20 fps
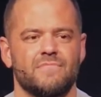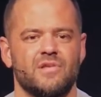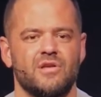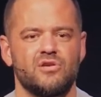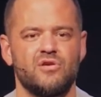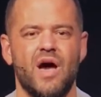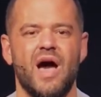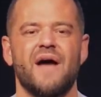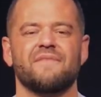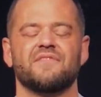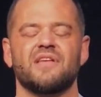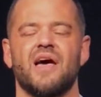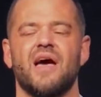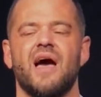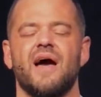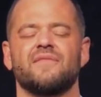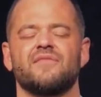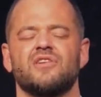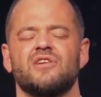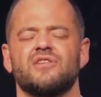You have to
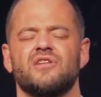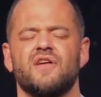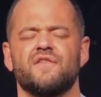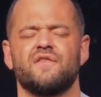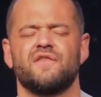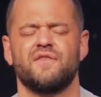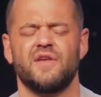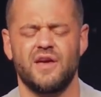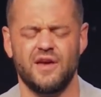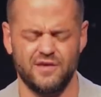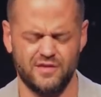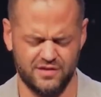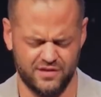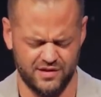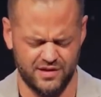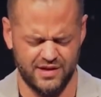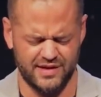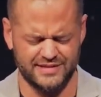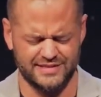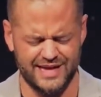have enough faith
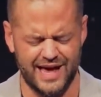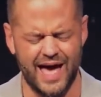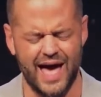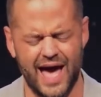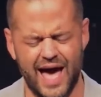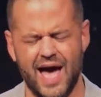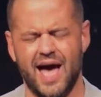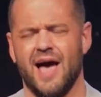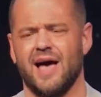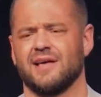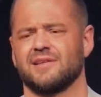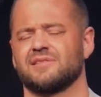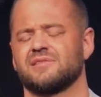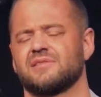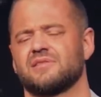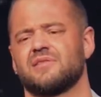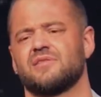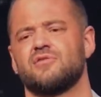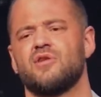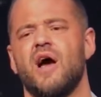to
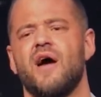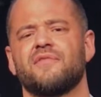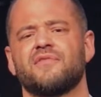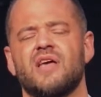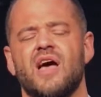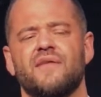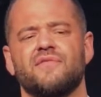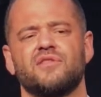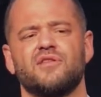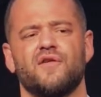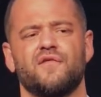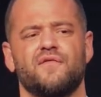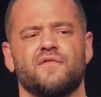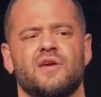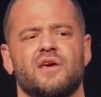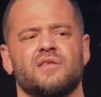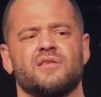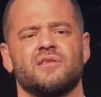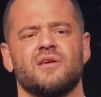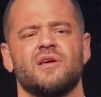ask, you have to have enough
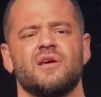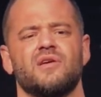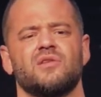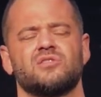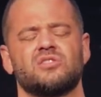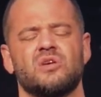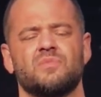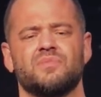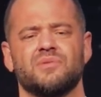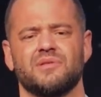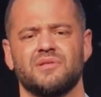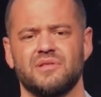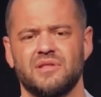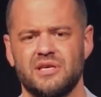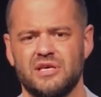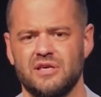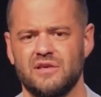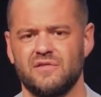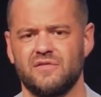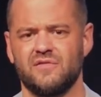faith to
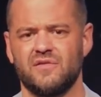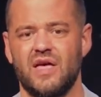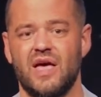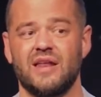believe.